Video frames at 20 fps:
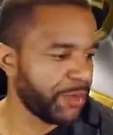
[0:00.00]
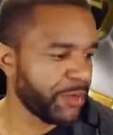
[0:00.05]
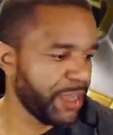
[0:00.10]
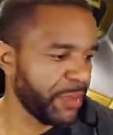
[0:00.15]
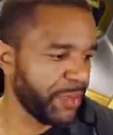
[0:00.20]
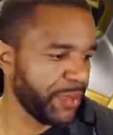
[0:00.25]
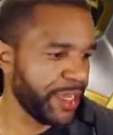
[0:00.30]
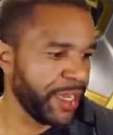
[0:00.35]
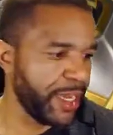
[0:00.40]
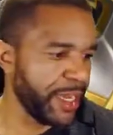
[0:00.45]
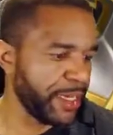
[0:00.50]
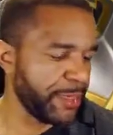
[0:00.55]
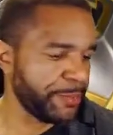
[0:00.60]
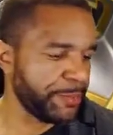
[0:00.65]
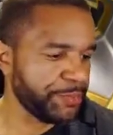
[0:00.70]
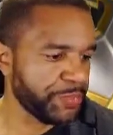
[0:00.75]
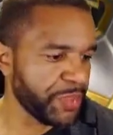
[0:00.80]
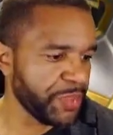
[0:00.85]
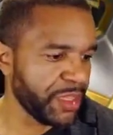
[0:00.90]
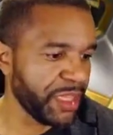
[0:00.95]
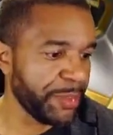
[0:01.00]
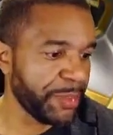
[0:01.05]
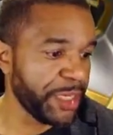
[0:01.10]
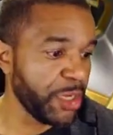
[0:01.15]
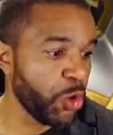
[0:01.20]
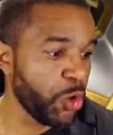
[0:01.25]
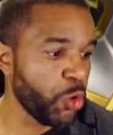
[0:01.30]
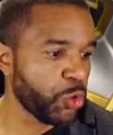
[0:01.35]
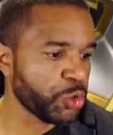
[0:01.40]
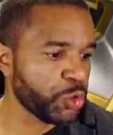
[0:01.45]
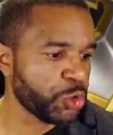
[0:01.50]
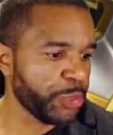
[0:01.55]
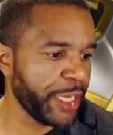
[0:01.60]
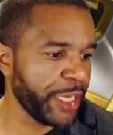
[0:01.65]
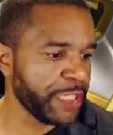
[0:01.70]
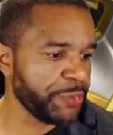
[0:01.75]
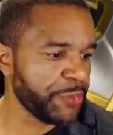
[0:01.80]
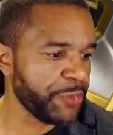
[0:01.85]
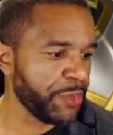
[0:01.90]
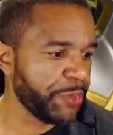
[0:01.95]
Okay, we got it. Let me, oh,
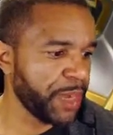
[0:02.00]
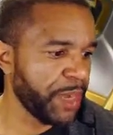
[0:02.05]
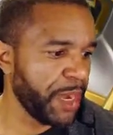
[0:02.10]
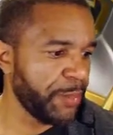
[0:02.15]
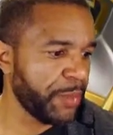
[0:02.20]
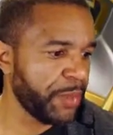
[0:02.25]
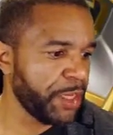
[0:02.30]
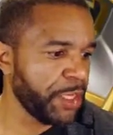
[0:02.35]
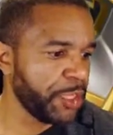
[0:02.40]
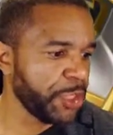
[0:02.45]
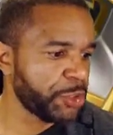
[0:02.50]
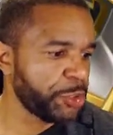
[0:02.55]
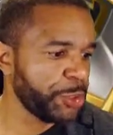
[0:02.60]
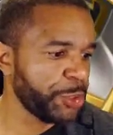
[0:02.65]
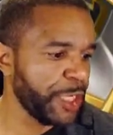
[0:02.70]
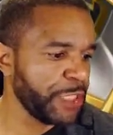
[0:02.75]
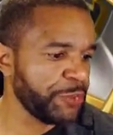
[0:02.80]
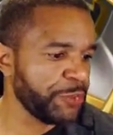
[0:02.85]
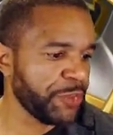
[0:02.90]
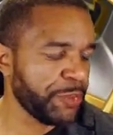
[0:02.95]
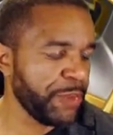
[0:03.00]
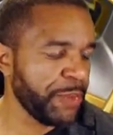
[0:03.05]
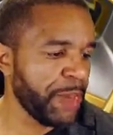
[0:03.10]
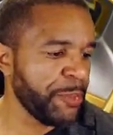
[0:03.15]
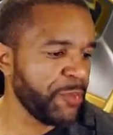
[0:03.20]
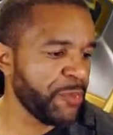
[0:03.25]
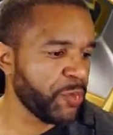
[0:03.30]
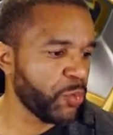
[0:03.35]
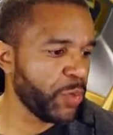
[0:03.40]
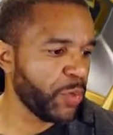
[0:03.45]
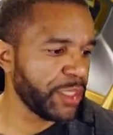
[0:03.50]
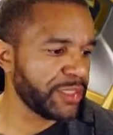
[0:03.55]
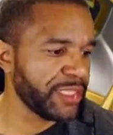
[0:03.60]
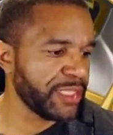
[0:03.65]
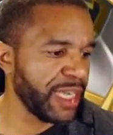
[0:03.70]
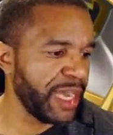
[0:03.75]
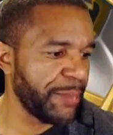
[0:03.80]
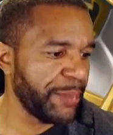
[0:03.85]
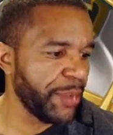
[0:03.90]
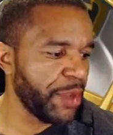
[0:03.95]
transfer the bomb. Transfer the bomb over one
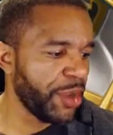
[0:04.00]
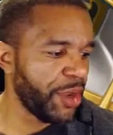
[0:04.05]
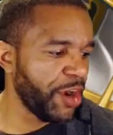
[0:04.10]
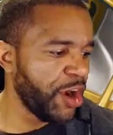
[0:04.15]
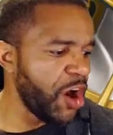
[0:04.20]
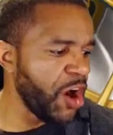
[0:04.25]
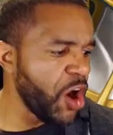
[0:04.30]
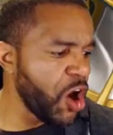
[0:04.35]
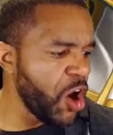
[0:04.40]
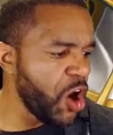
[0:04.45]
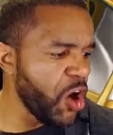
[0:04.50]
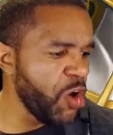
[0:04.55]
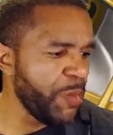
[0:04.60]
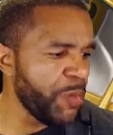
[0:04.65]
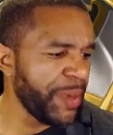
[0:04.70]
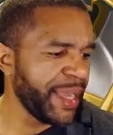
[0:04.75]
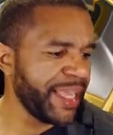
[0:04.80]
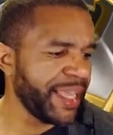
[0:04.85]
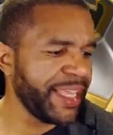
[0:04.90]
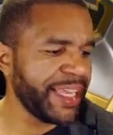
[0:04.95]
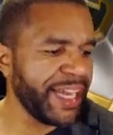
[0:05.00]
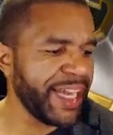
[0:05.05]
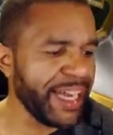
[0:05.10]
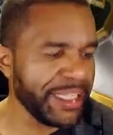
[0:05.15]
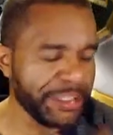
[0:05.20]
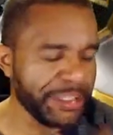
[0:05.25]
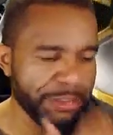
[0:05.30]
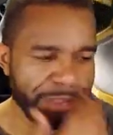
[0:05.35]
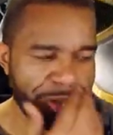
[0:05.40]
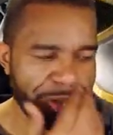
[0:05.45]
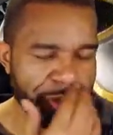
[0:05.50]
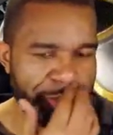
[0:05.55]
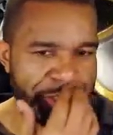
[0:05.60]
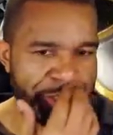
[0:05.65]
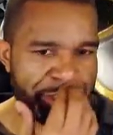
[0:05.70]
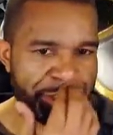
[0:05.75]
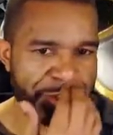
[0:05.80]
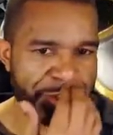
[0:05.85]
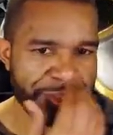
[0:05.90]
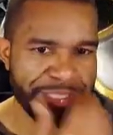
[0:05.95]
time. Oh, my God, dude. That would have been
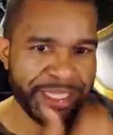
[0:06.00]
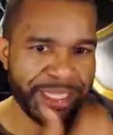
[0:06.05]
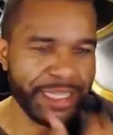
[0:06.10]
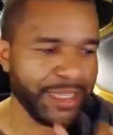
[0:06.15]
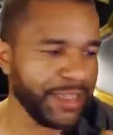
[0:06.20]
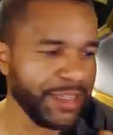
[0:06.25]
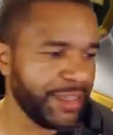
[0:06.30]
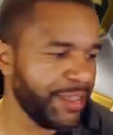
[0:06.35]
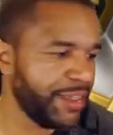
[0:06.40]
so sick.